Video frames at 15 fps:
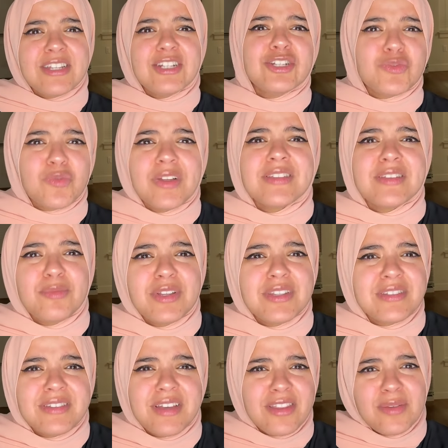They just want
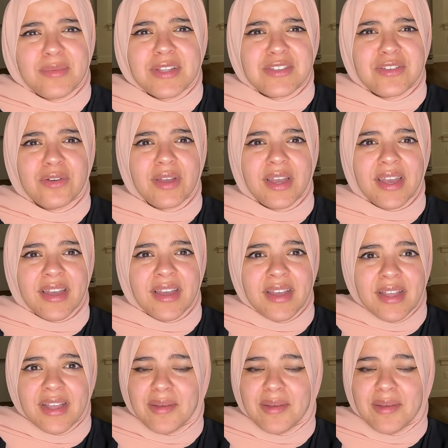someone to tell them it's okay.